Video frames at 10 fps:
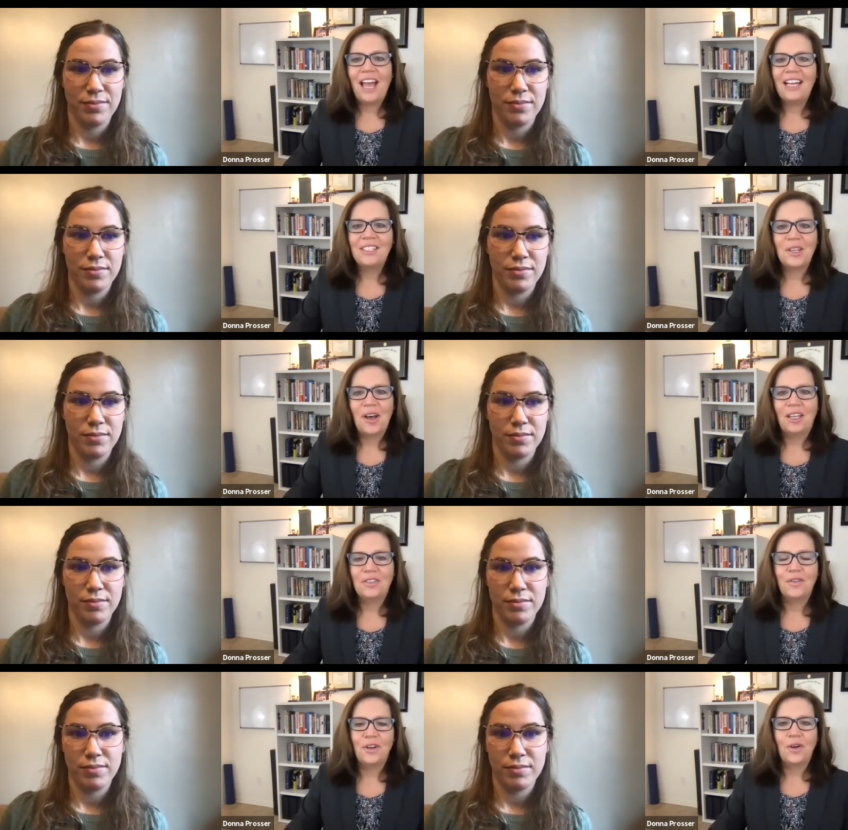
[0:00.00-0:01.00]
Speaker 1: last
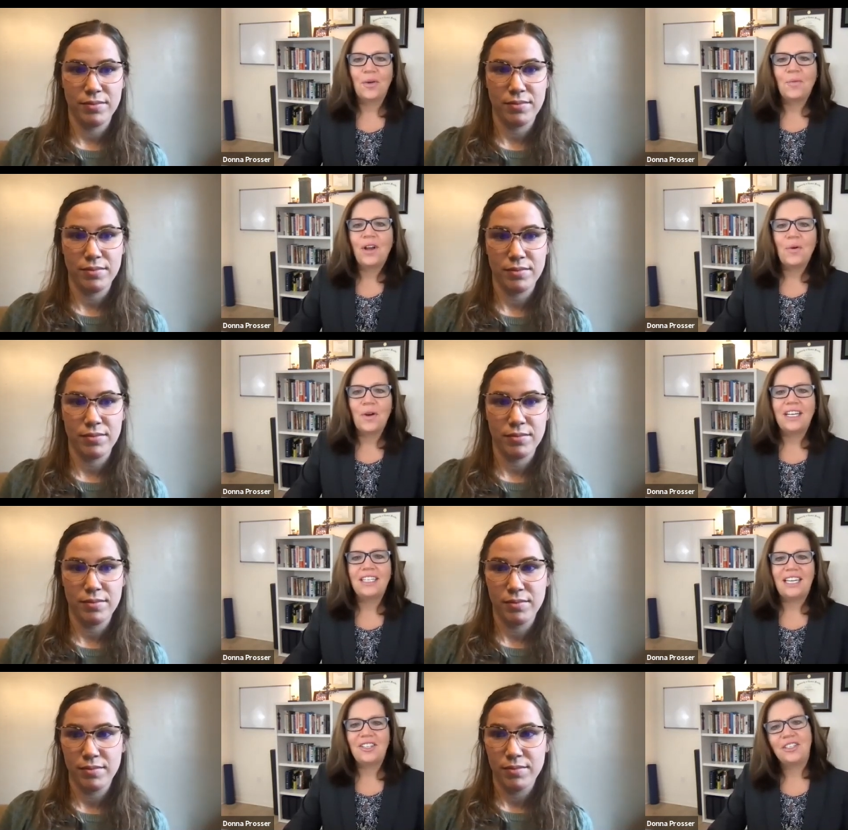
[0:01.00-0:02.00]
thoughts for what
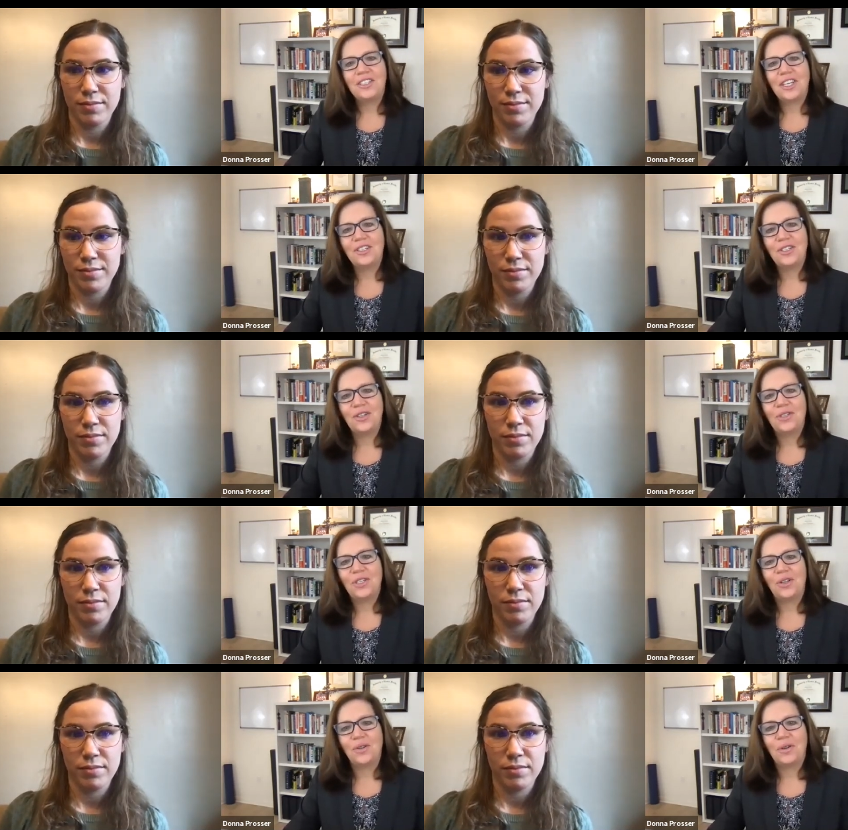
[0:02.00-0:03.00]
organizations can do
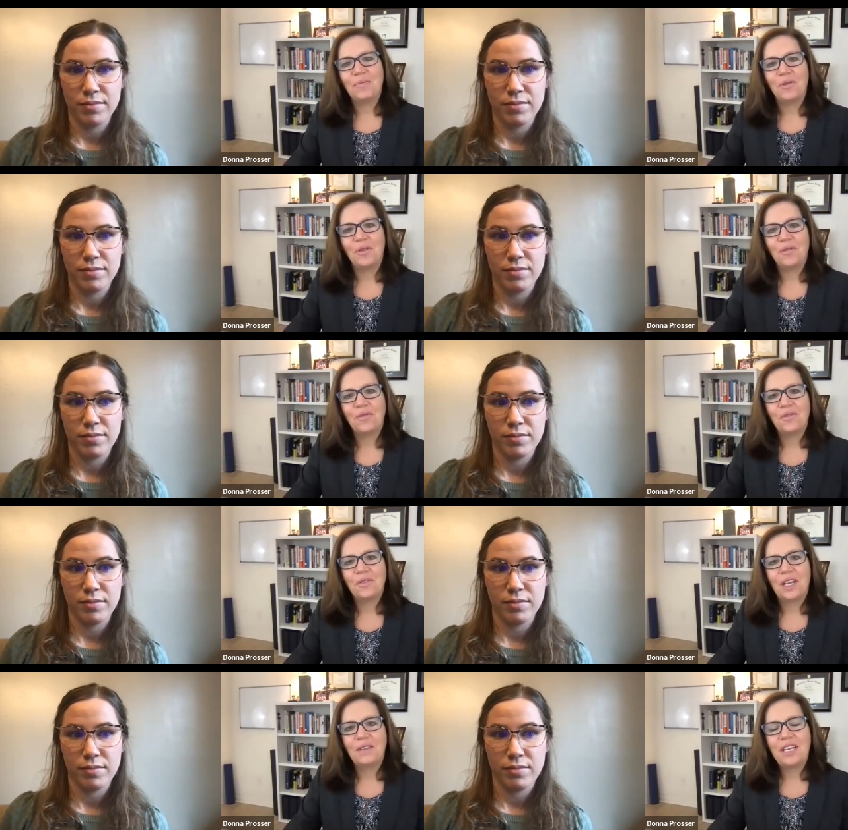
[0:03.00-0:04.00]
to improve
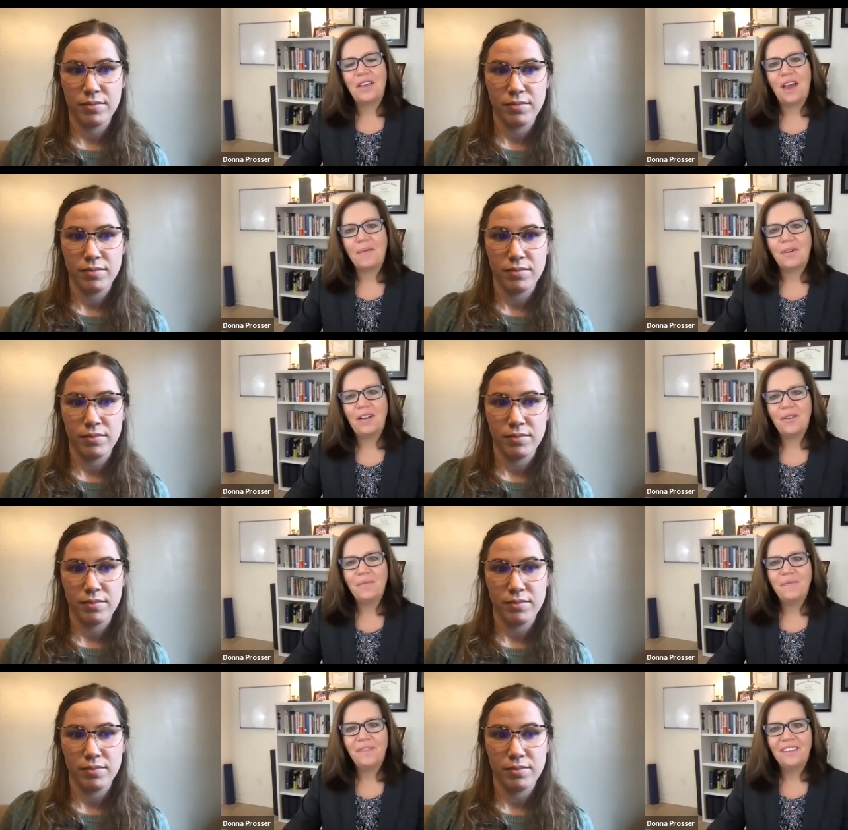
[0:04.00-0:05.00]
safety in the operating
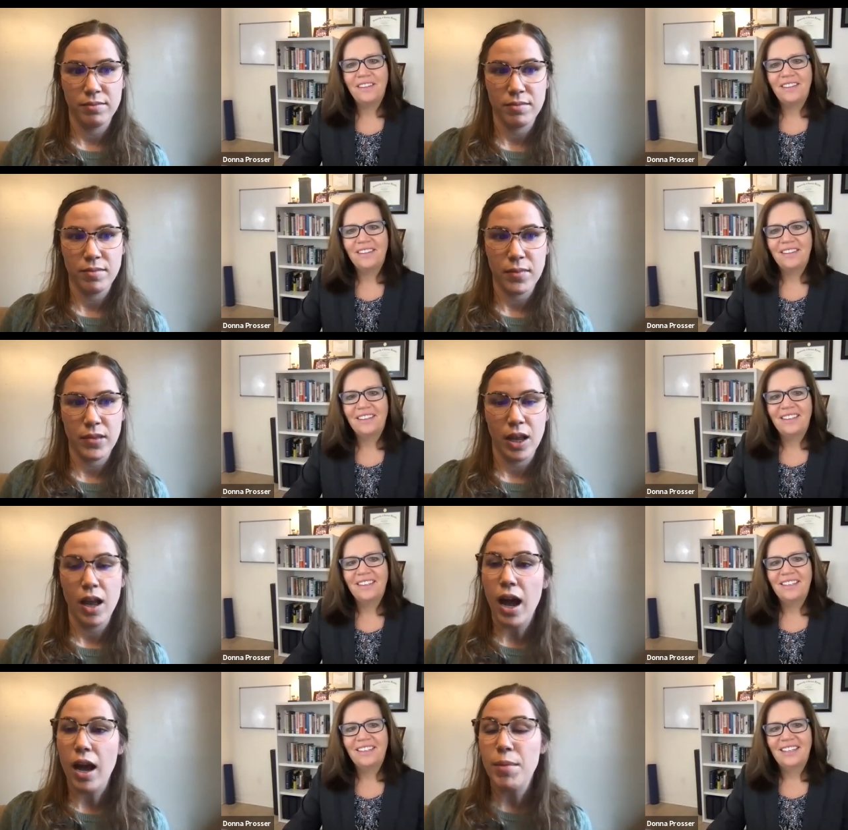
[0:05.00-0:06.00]
room?
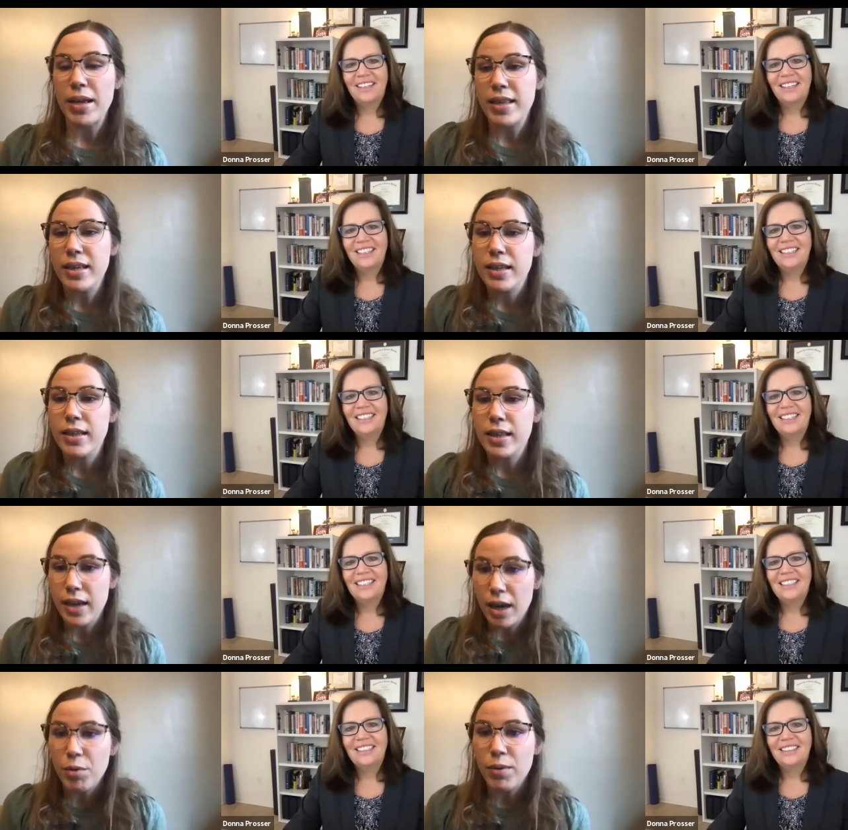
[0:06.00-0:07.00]
Speaker 2: Um, I think the
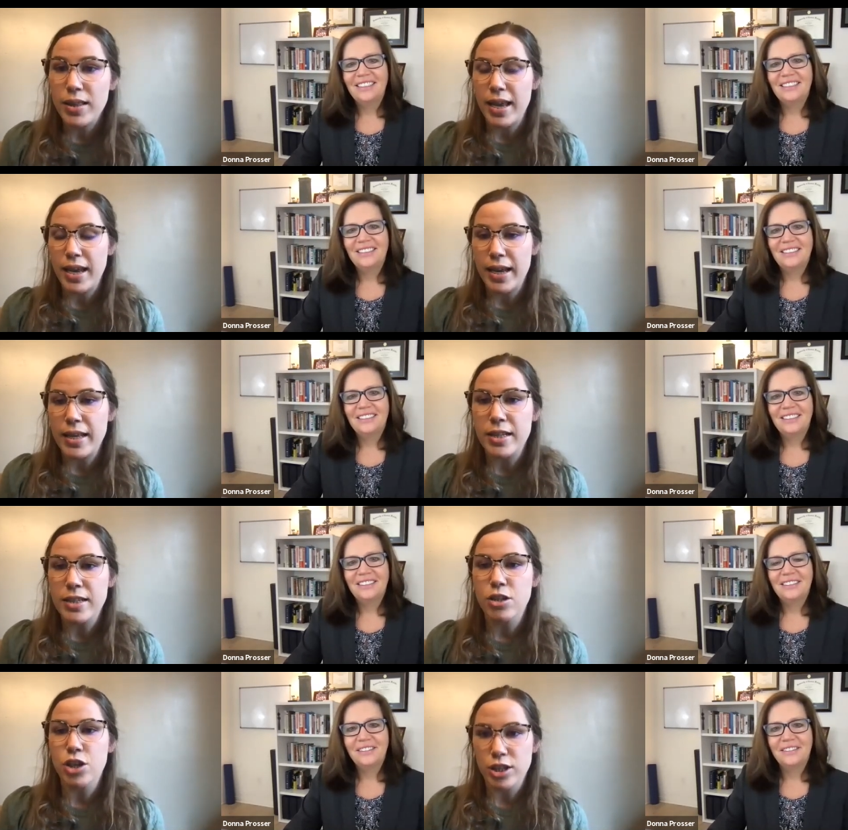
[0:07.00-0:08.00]
number one thing
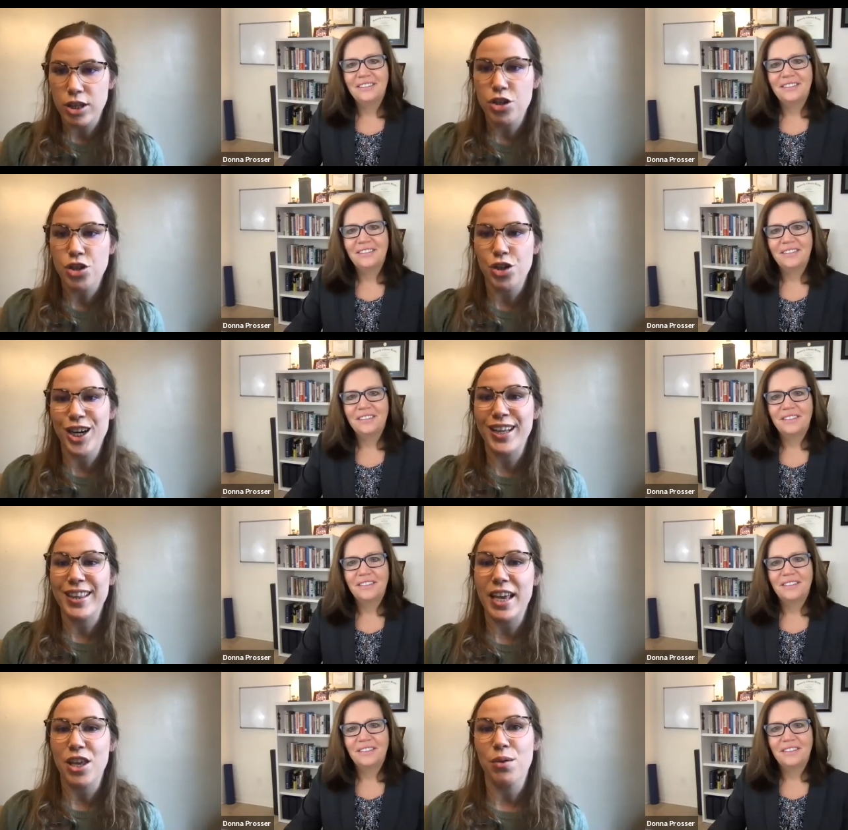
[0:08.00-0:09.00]
is just ensuring
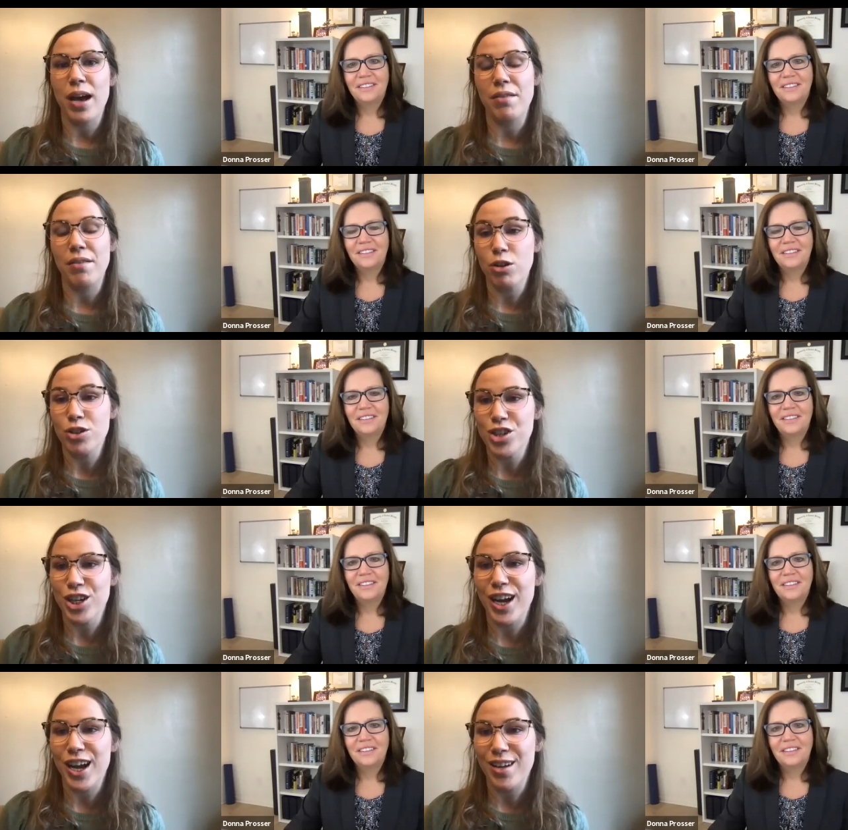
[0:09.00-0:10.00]
that you have a
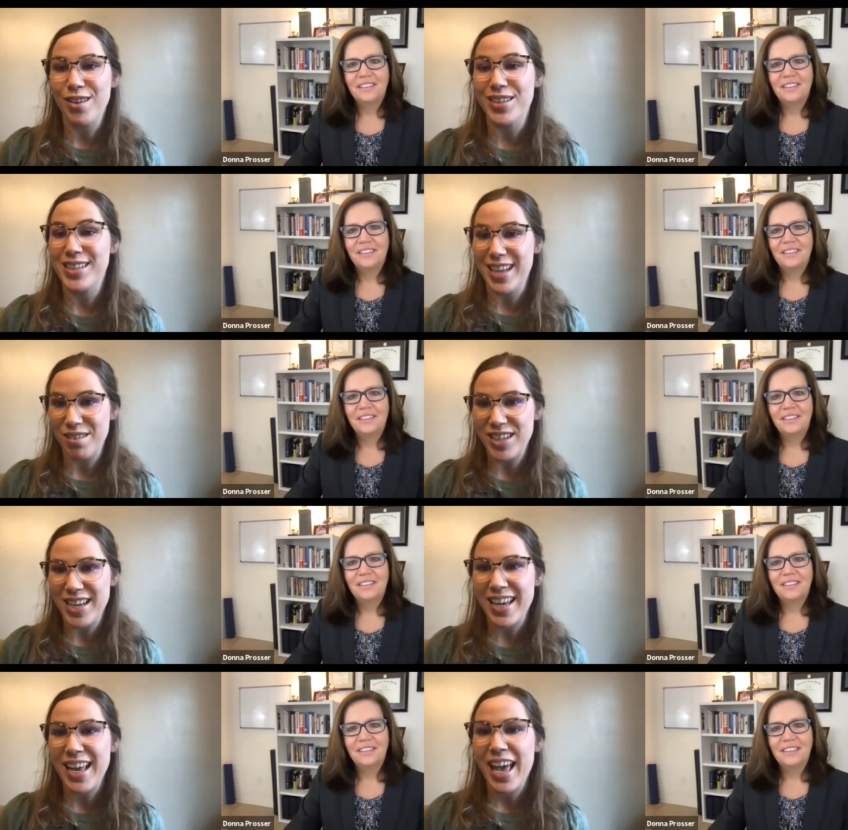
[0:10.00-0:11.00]
culture of
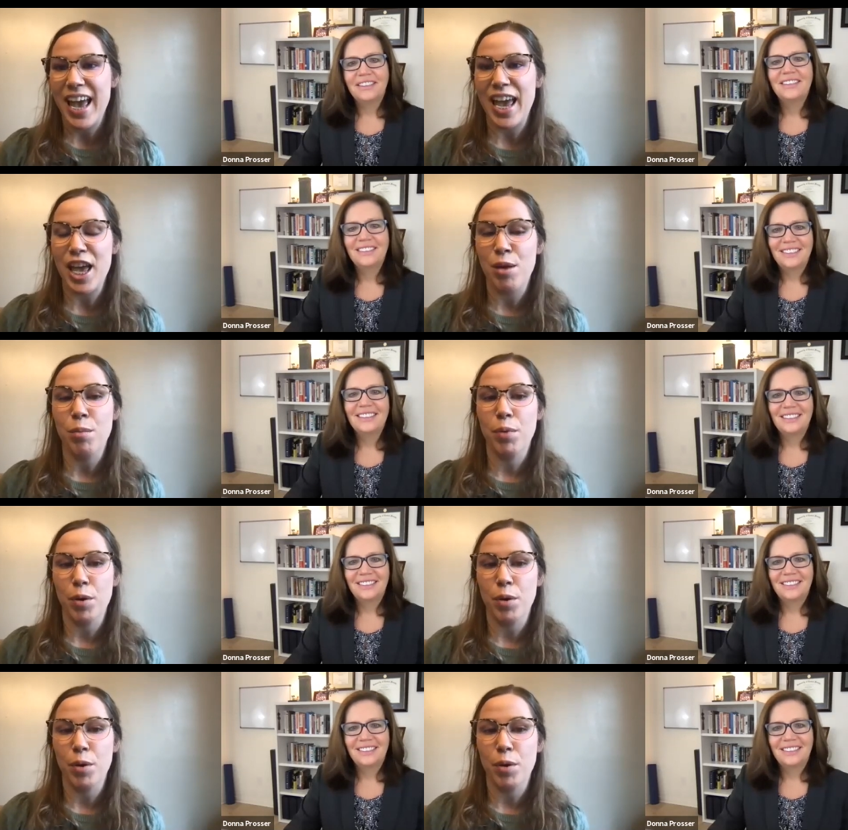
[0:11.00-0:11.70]
safety and